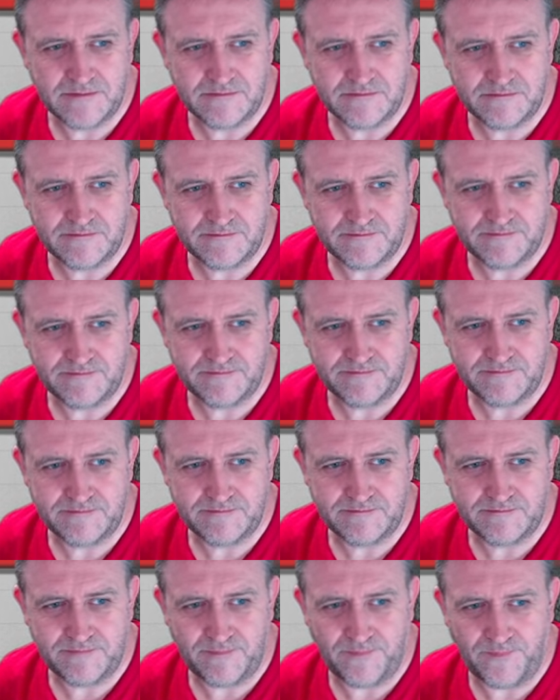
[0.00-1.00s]

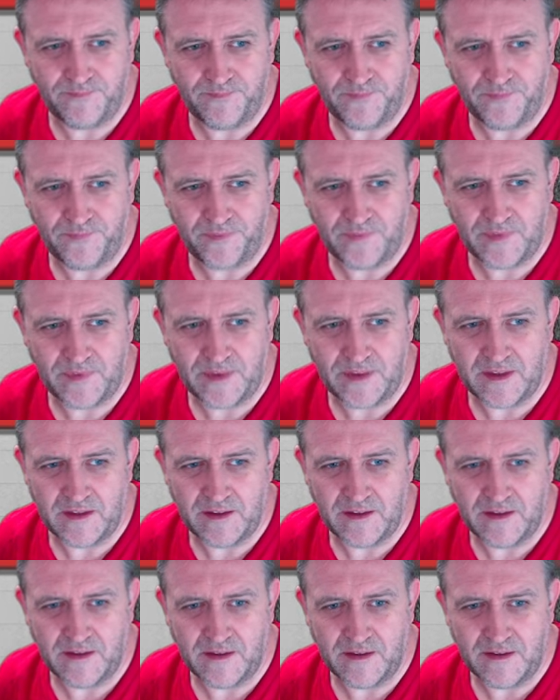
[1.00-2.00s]

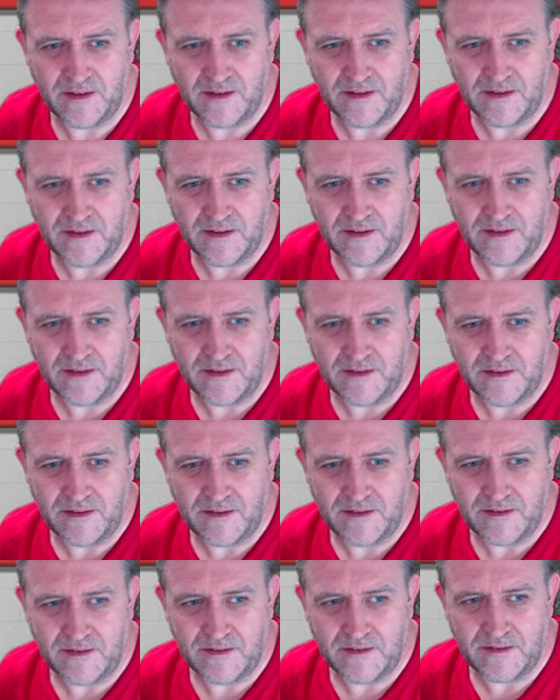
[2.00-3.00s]

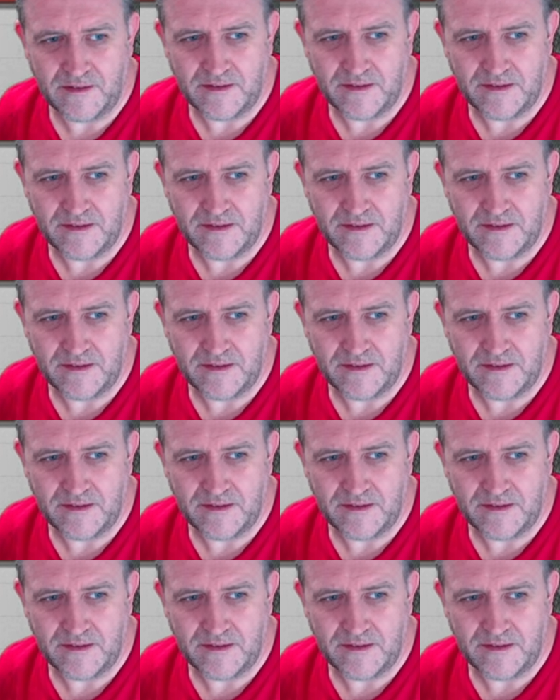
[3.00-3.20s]
(silence)